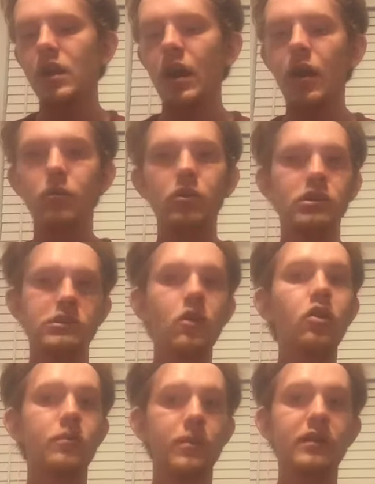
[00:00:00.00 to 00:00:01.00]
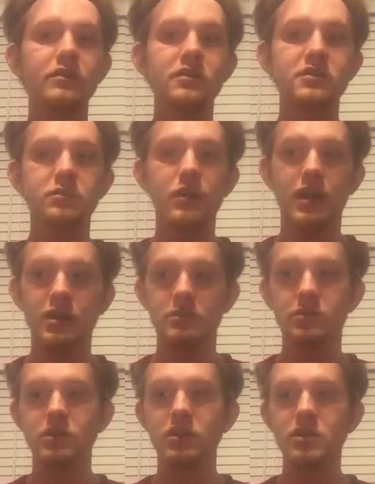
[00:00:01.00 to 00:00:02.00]
I want to talk about this
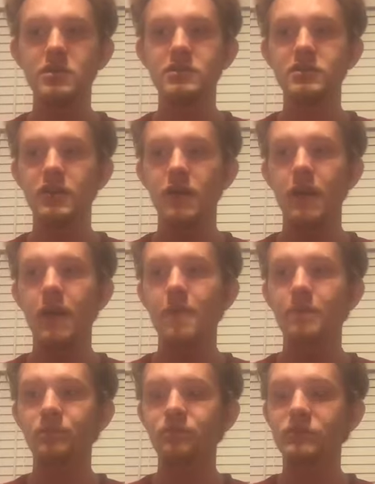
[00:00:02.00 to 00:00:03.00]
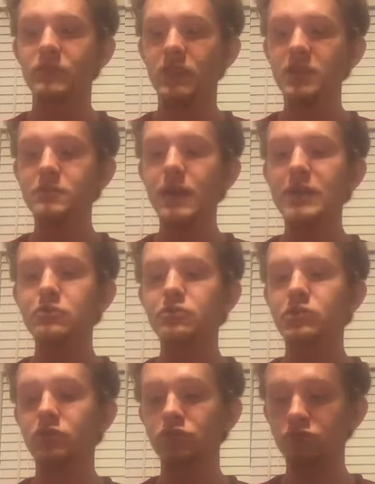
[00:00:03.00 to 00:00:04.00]
match, because this match
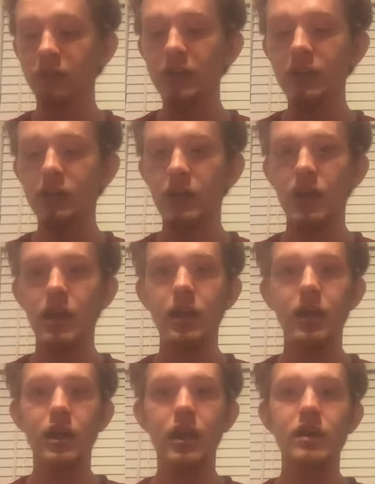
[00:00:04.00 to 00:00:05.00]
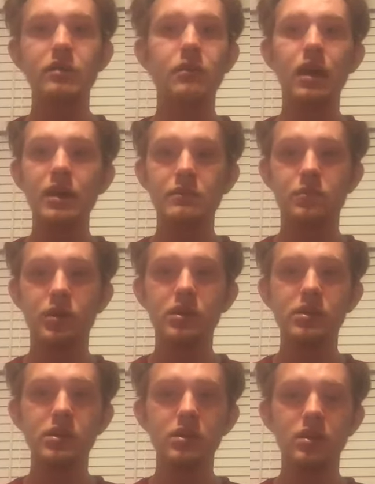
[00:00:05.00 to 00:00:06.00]
was great, and in my
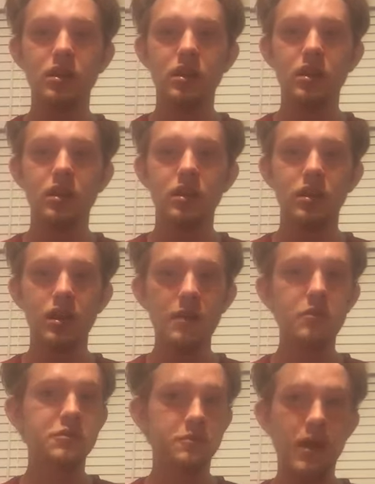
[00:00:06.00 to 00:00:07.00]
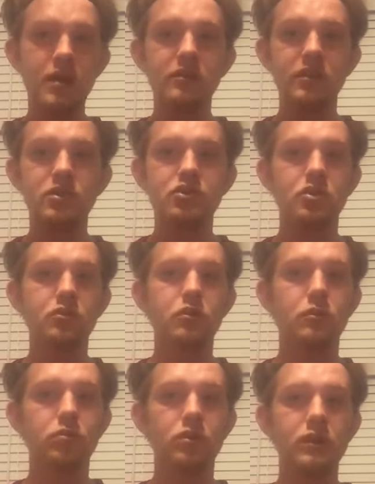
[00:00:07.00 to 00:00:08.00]
opinion, it was better than
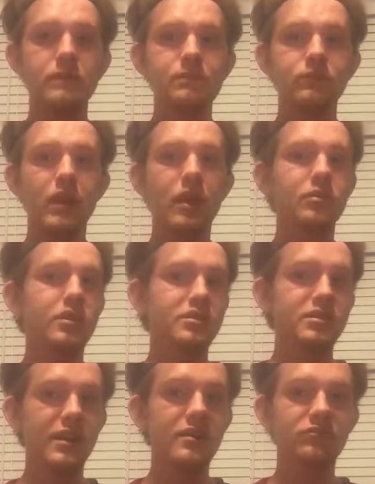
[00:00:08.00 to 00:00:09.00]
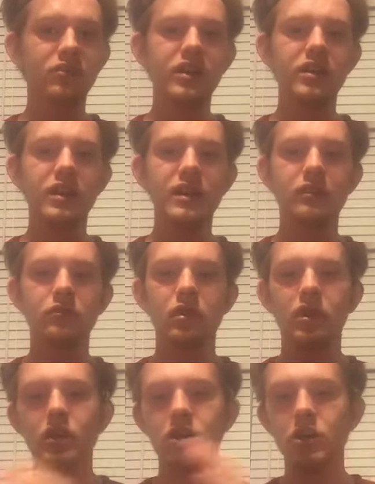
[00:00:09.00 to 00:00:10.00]
Jungle Boy. I'm going to say it right now.
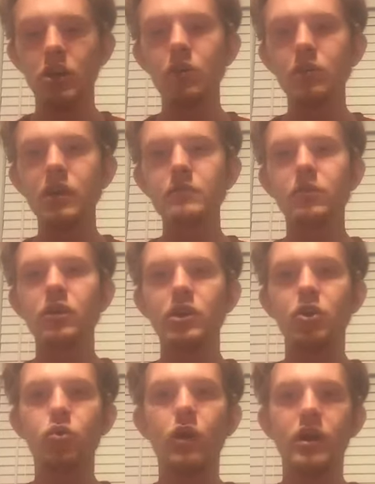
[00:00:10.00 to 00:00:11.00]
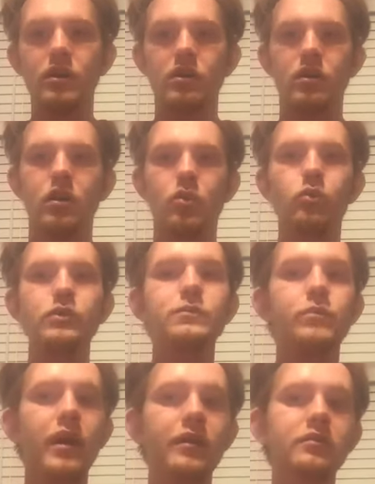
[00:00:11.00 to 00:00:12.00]
Cody and Marq Quen was
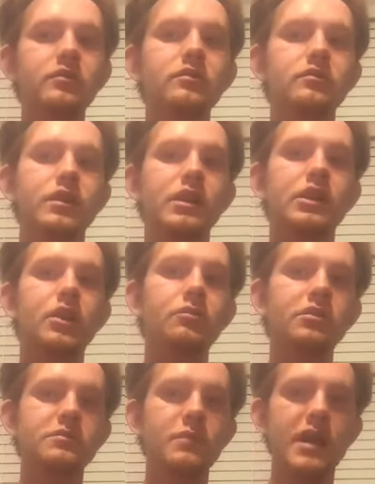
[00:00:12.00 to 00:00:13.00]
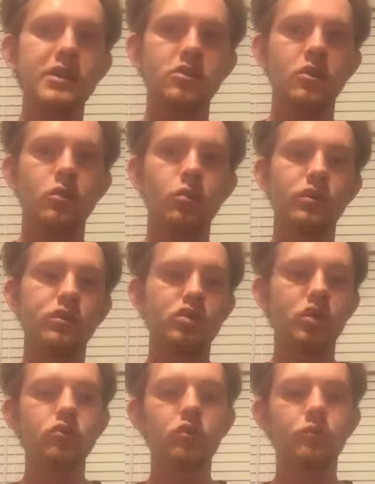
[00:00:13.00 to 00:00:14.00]
better than Cody's match with
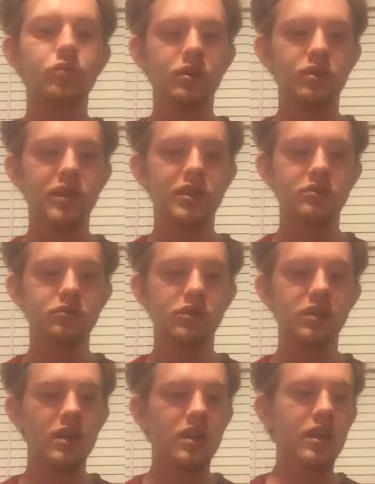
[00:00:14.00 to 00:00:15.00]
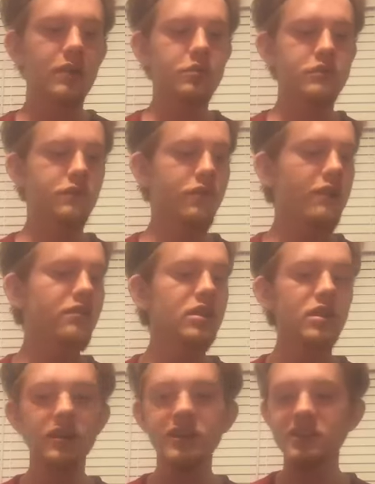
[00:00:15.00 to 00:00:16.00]
Jungle Boy last week. It was very
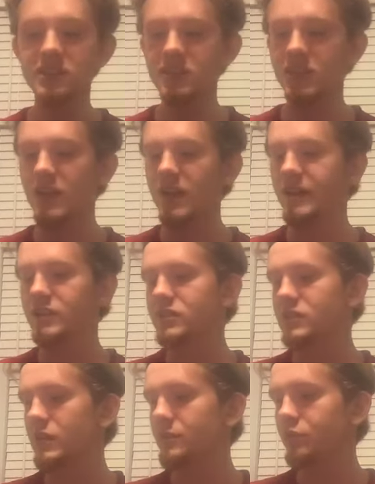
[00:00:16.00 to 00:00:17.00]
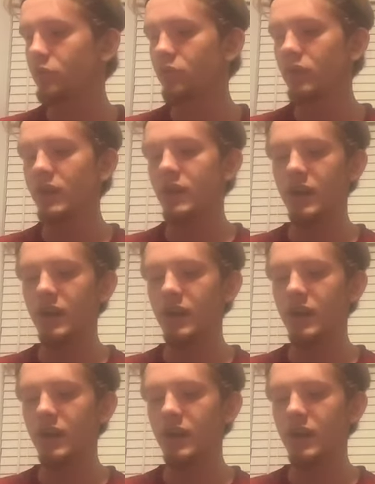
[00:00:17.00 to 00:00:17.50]
nice and simple.